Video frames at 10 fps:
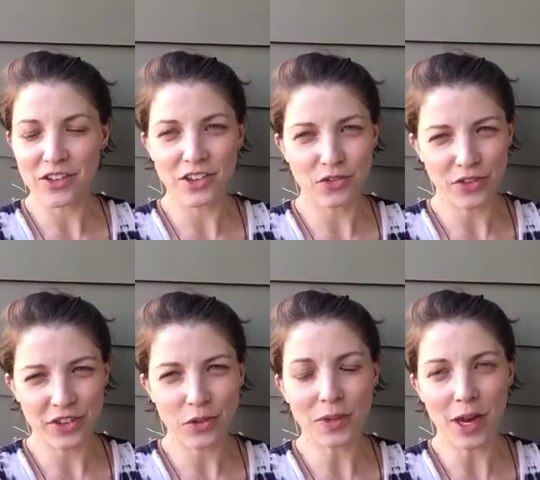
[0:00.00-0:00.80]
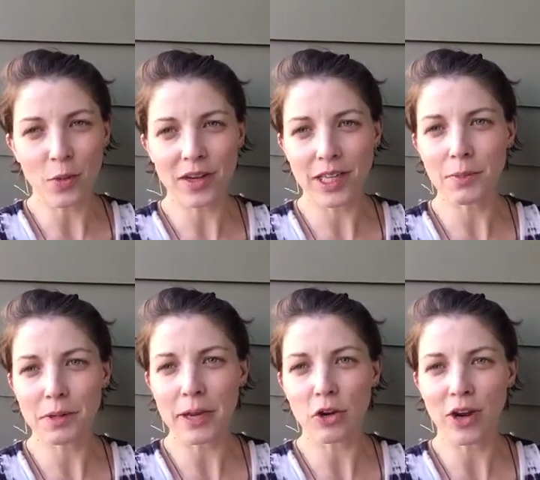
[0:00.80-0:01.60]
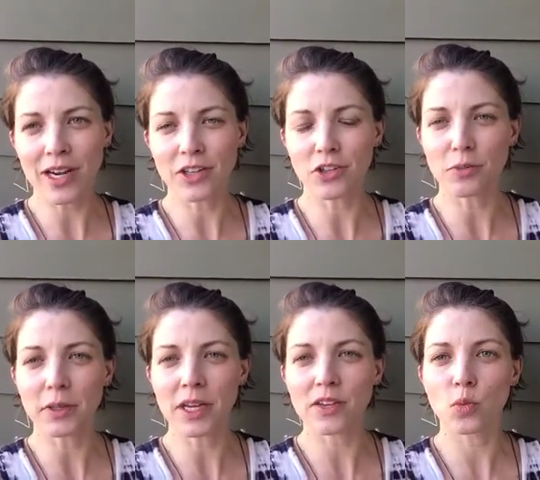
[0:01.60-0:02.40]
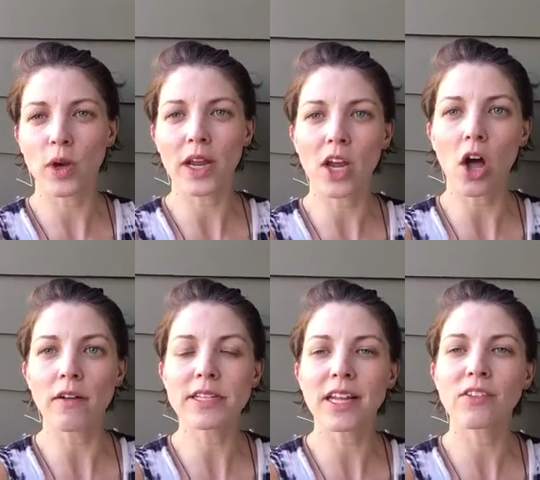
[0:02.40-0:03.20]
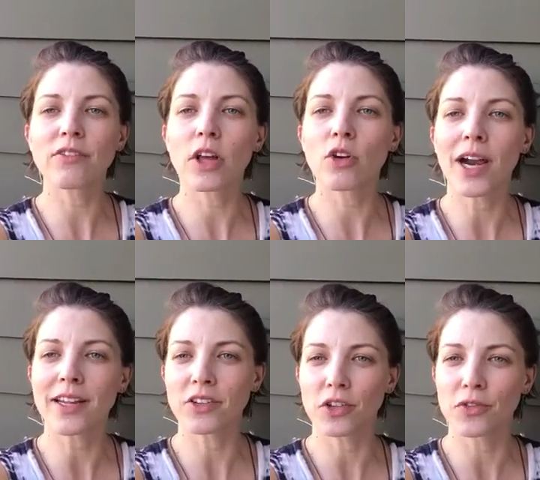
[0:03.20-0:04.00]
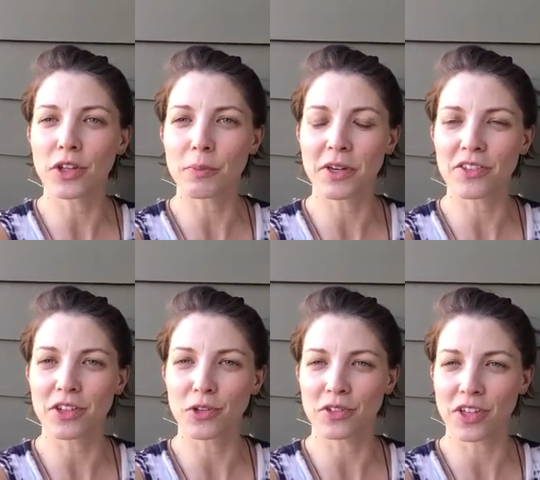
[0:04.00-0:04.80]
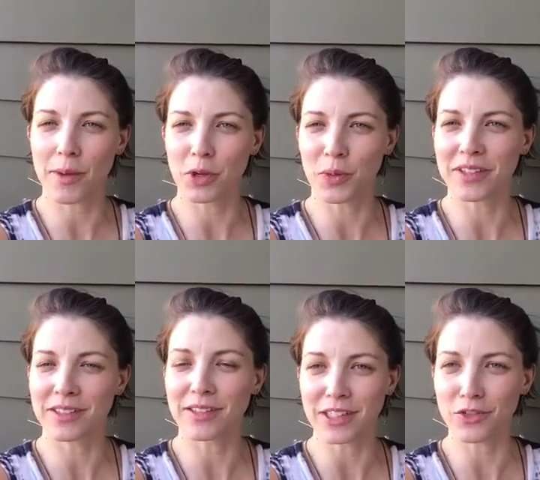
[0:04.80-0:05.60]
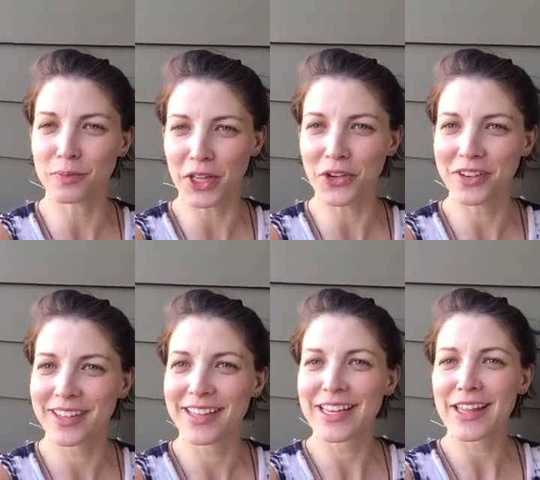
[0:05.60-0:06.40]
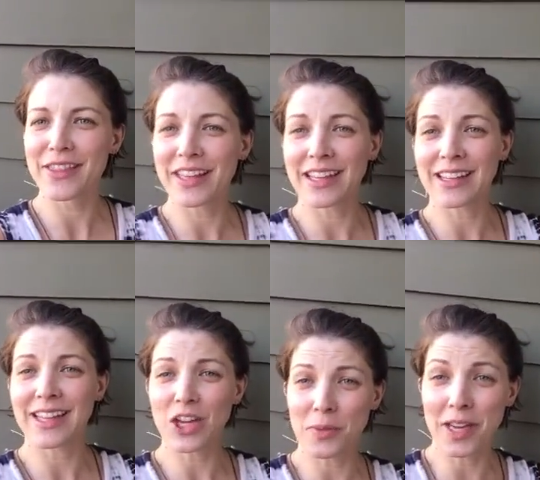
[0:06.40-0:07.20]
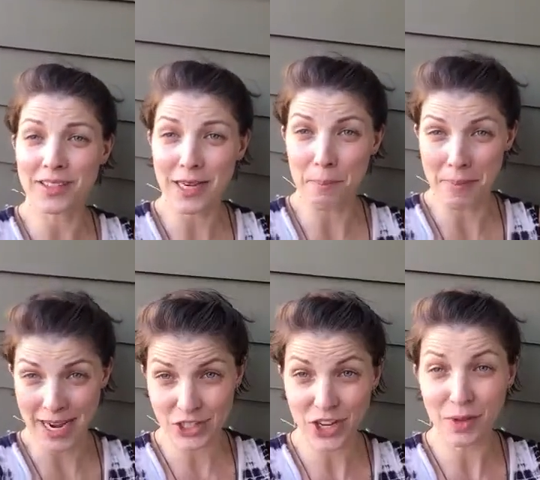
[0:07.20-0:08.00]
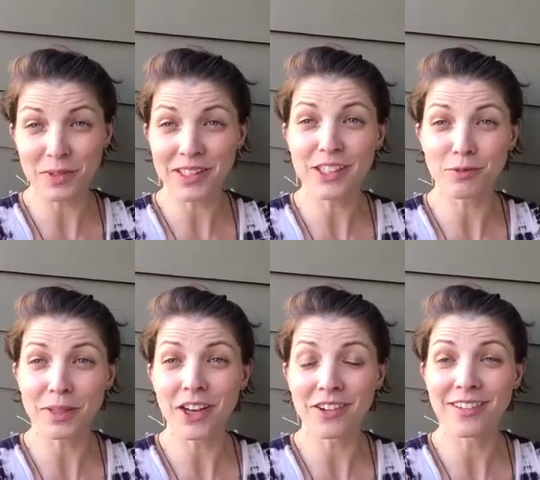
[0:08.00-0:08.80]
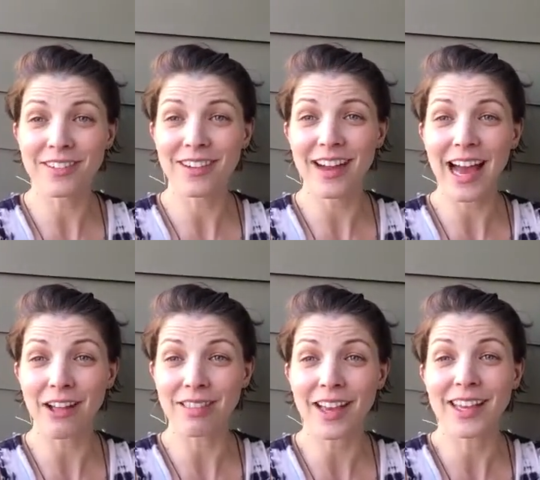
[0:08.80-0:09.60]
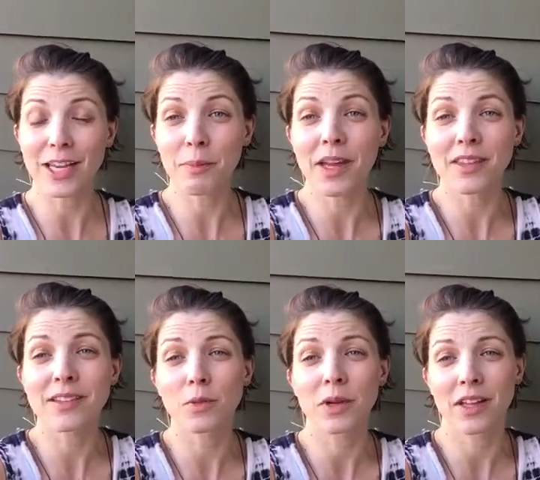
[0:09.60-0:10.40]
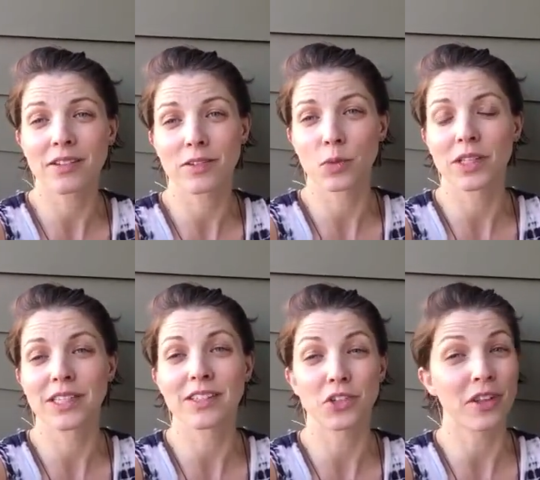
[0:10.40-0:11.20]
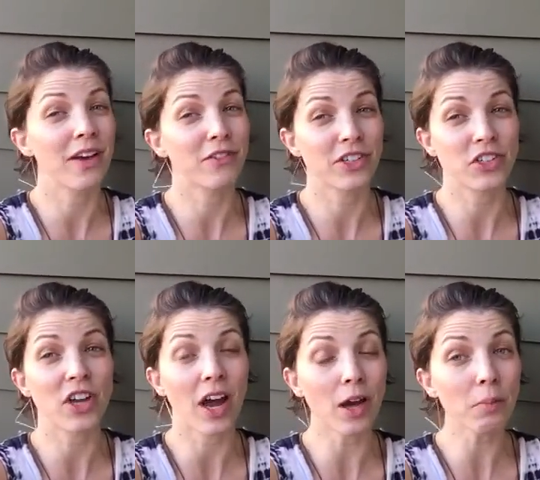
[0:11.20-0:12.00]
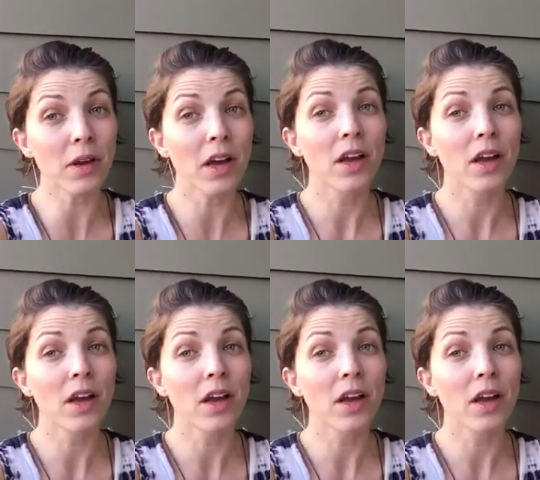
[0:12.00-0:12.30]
just for this week, I want to keep it about gratitude, because when I all of a sudden felt gratitude for the person whose job it was to leaf blow, thinking like, oh my God, it's not my job to leaf blow. How lucky am I that someone else is willing to do that for a job?